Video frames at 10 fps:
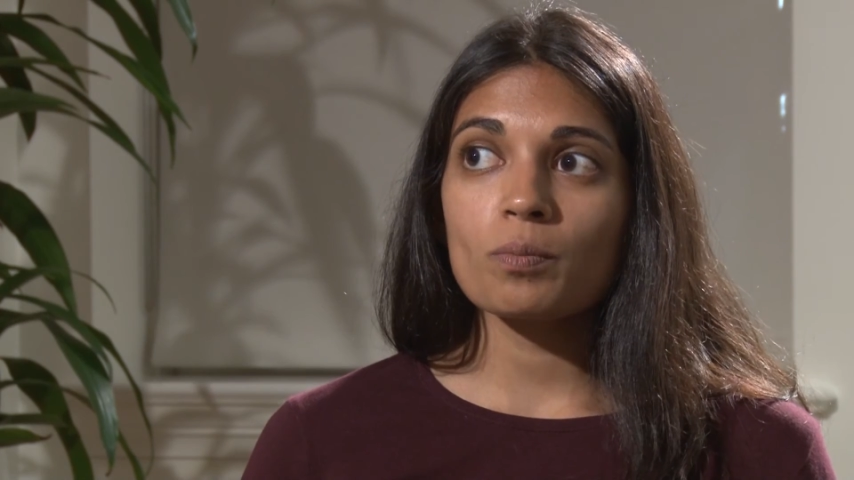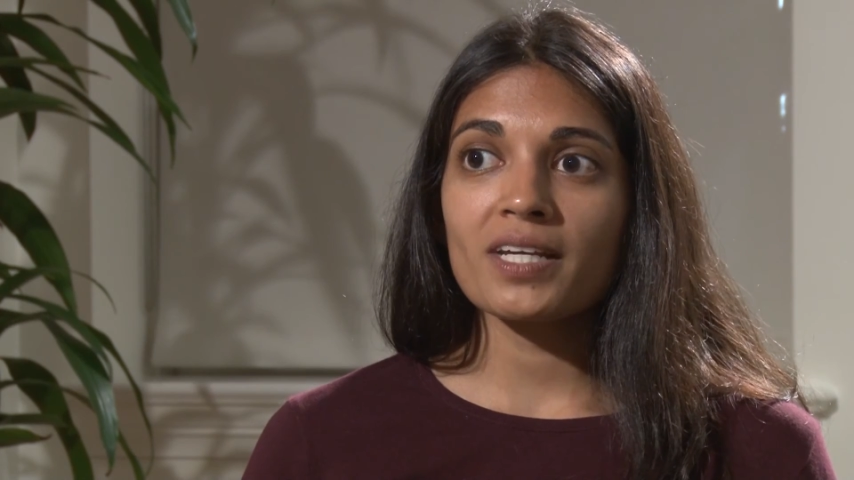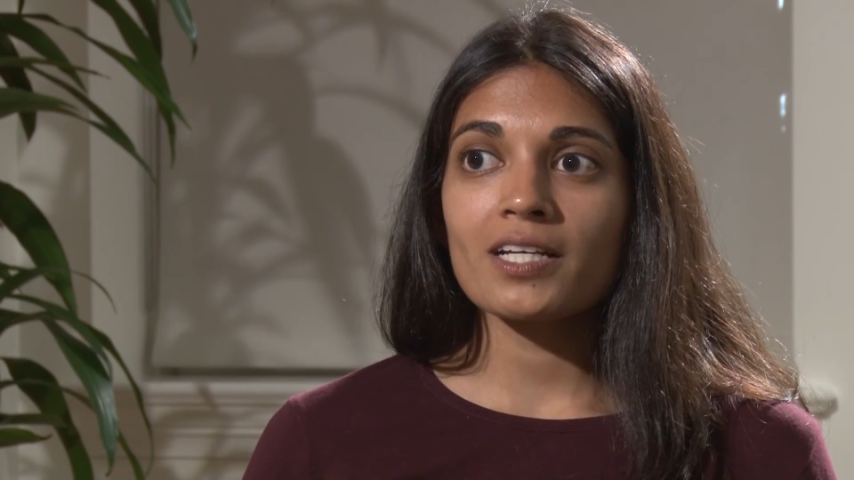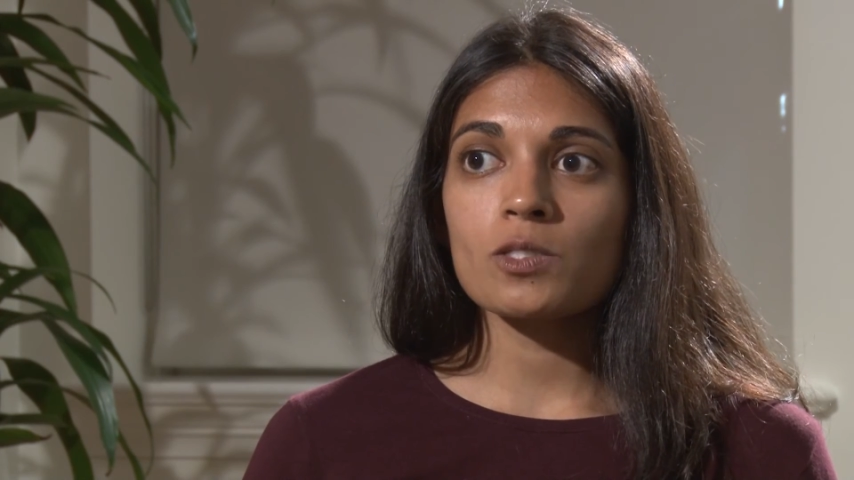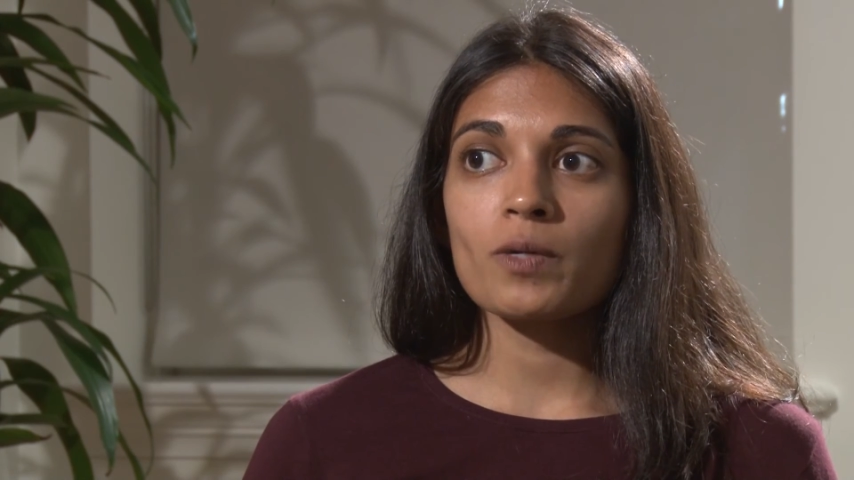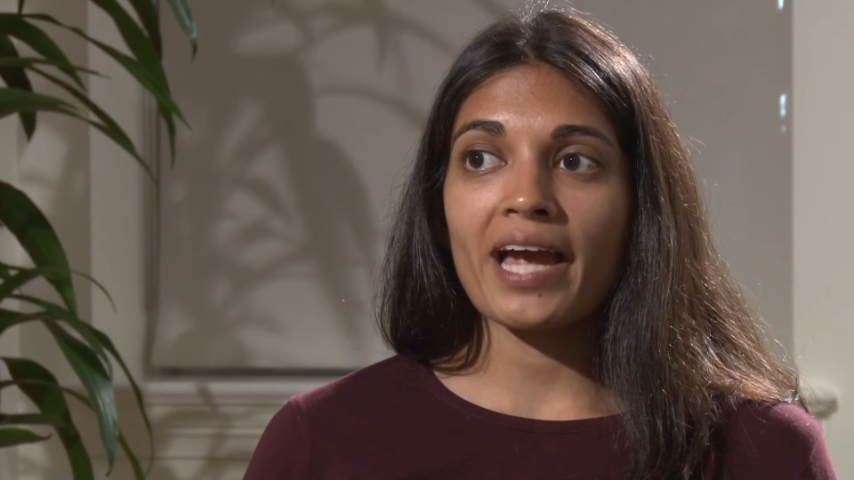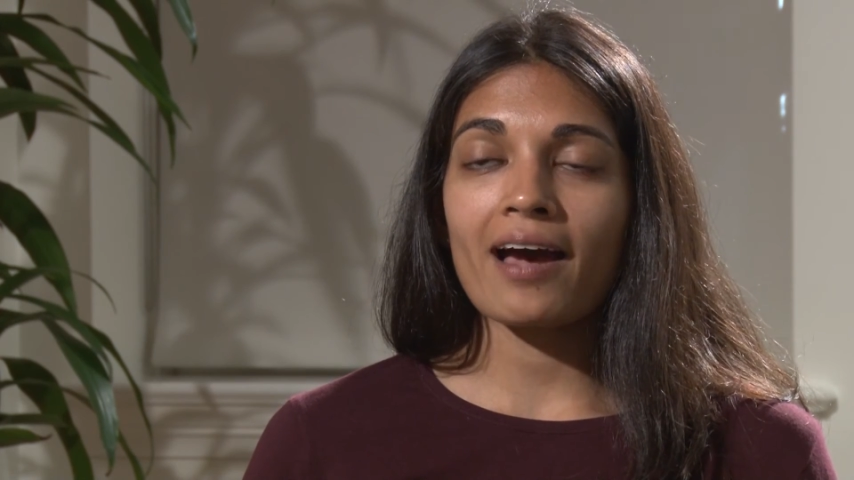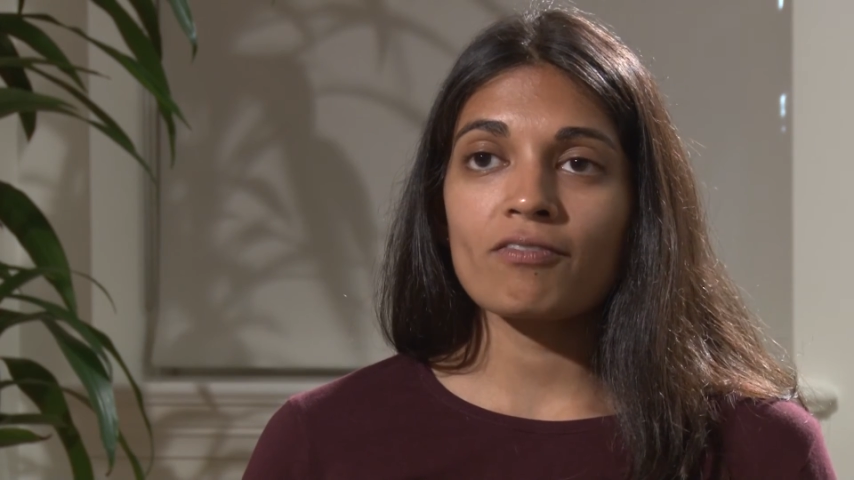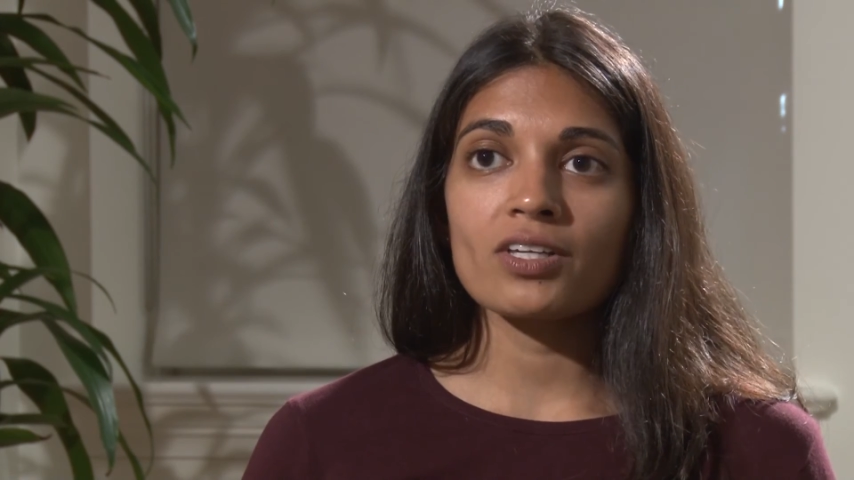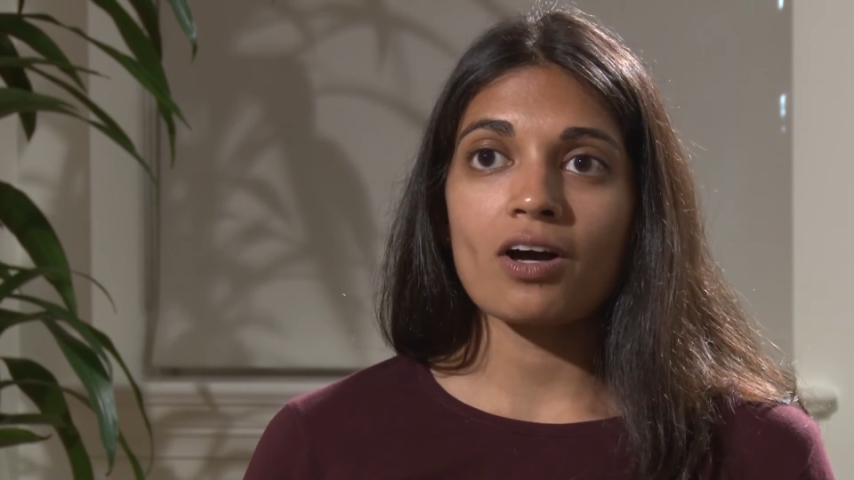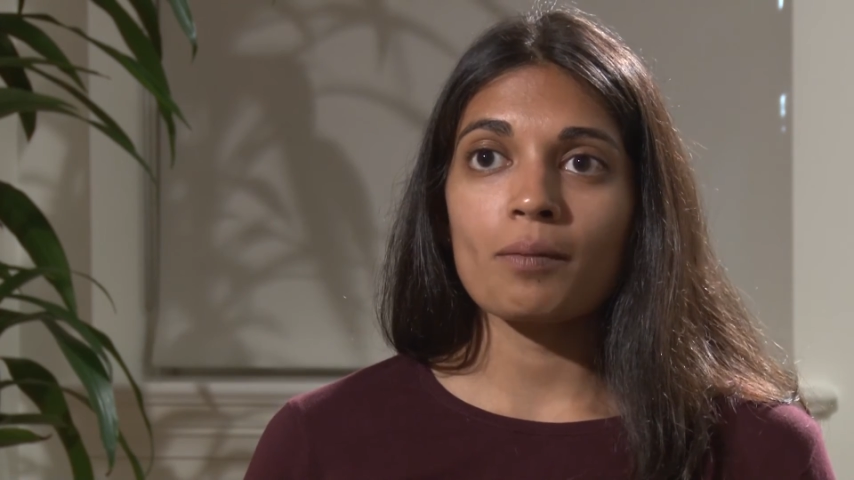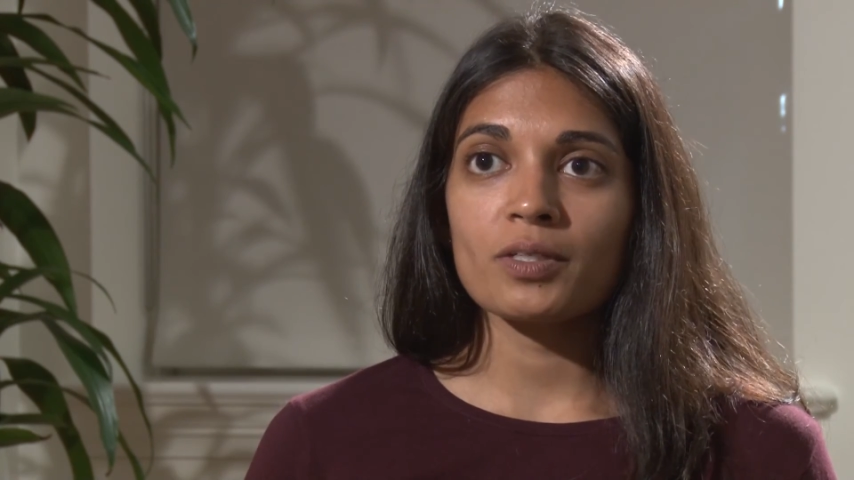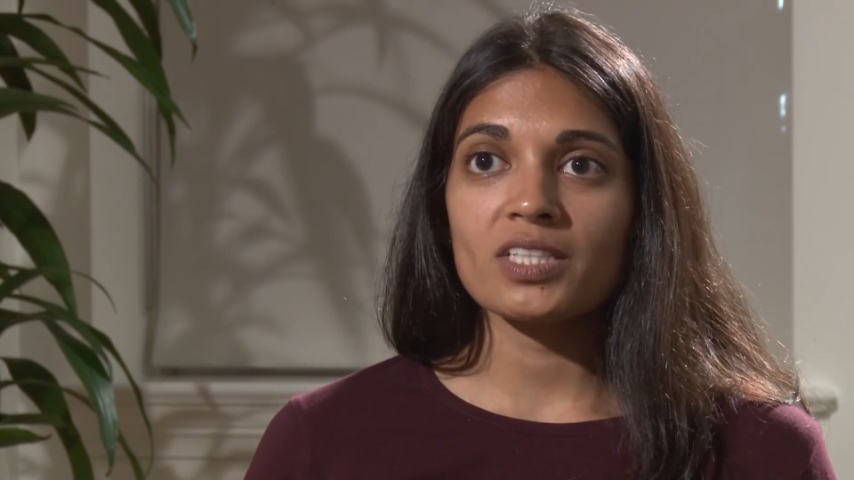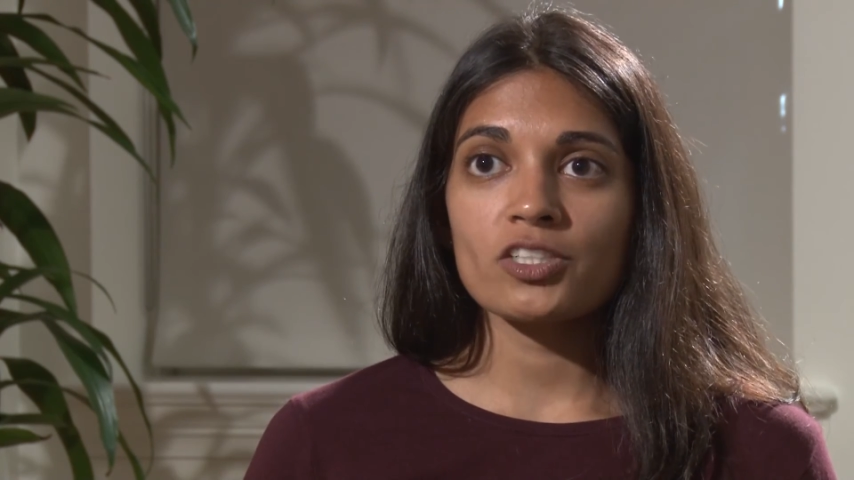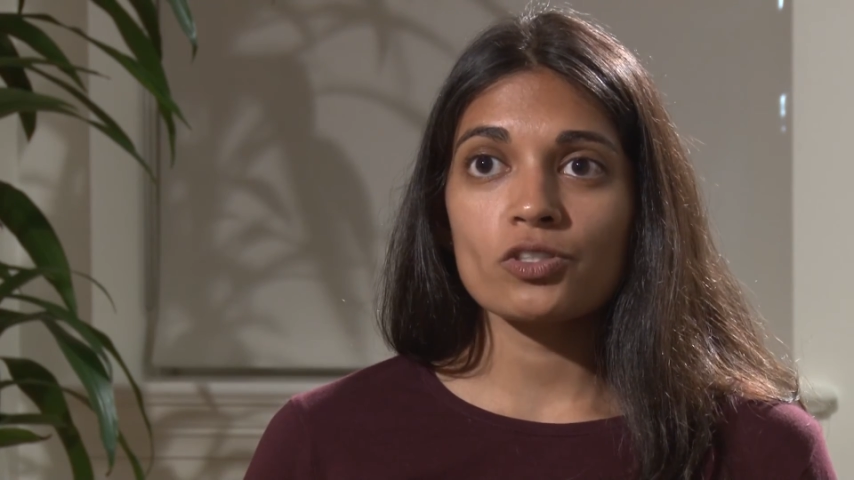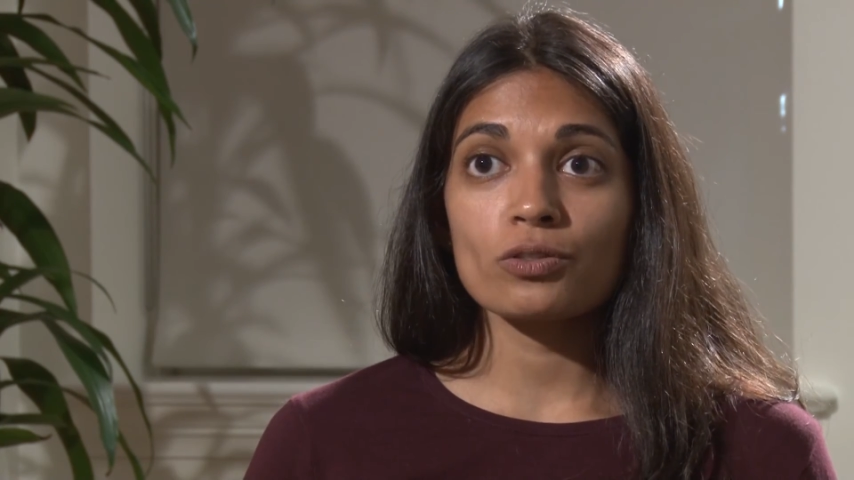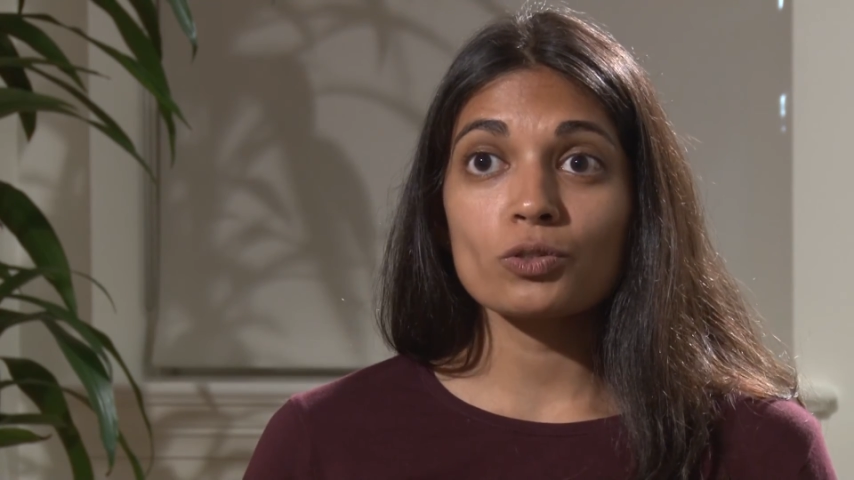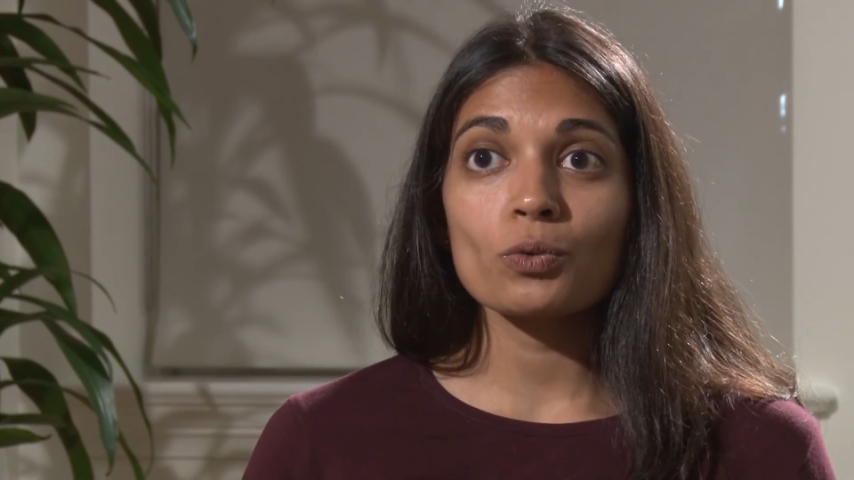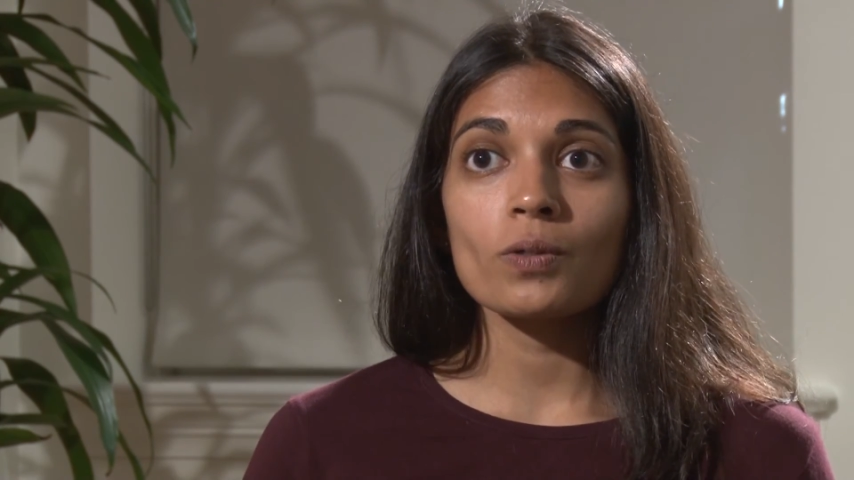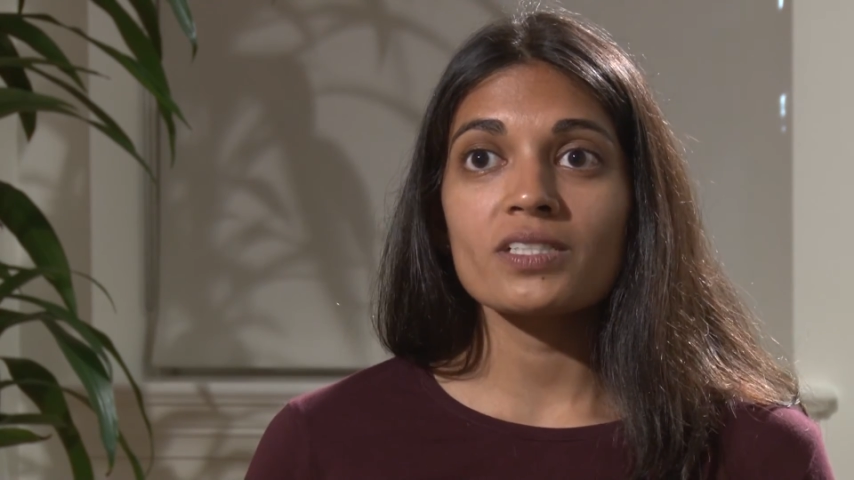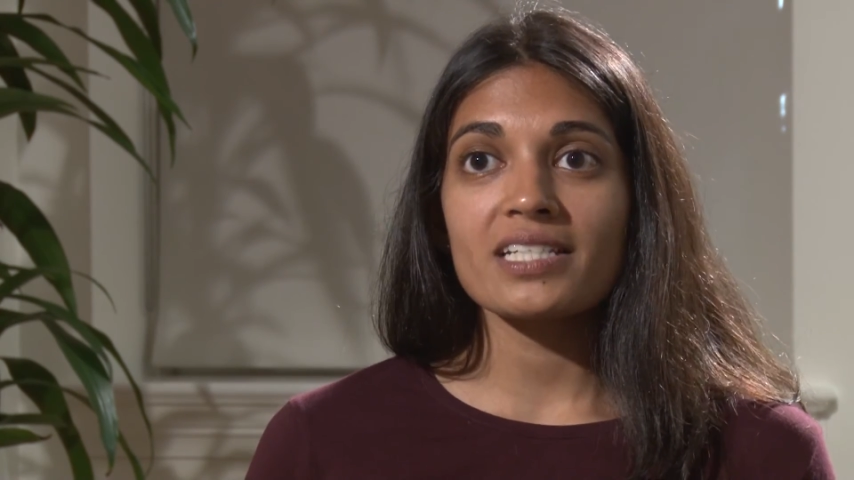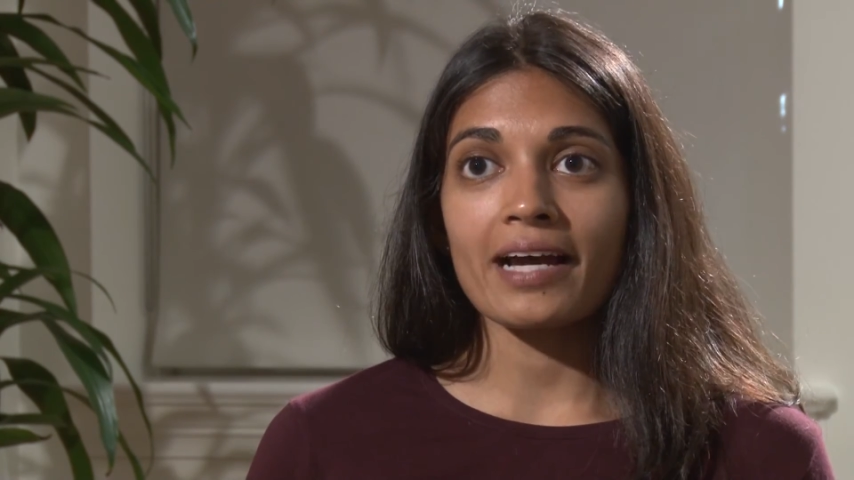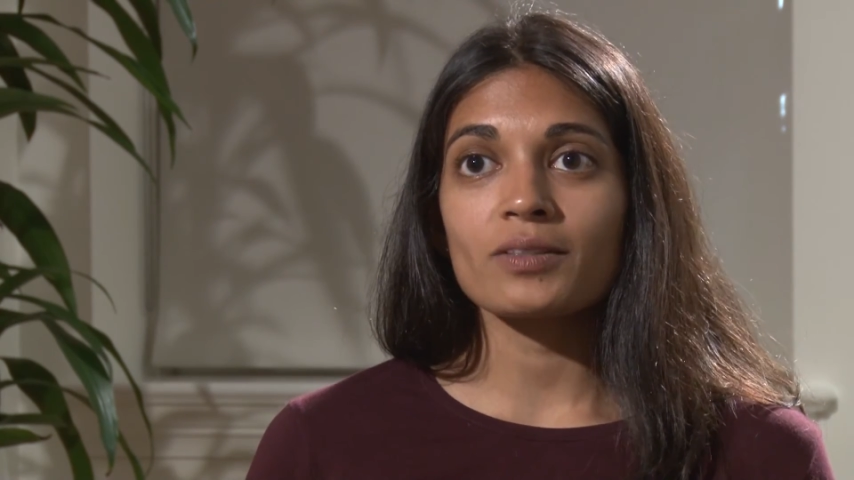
because we have the computational tools now